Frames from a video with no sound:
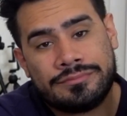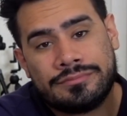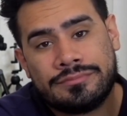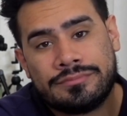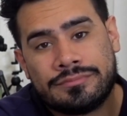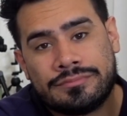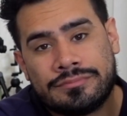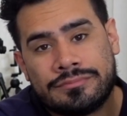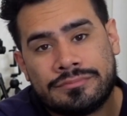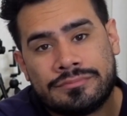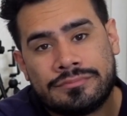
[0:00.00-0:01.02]

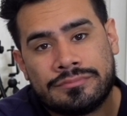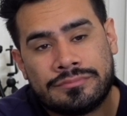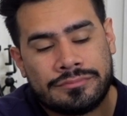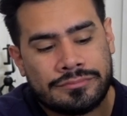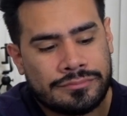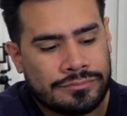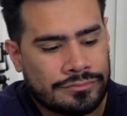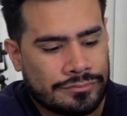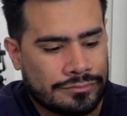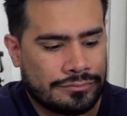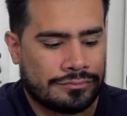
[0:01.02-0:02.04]

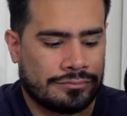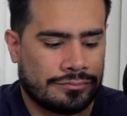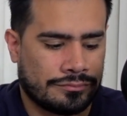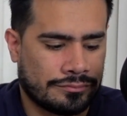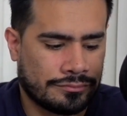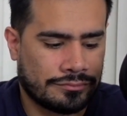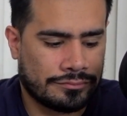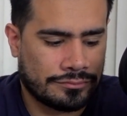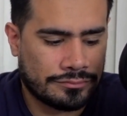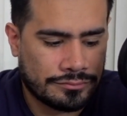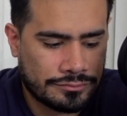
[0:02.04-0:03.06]

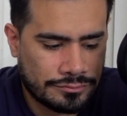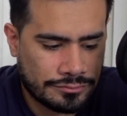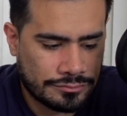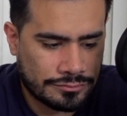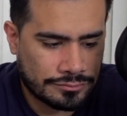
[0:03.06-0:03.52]
The person shown says nothing.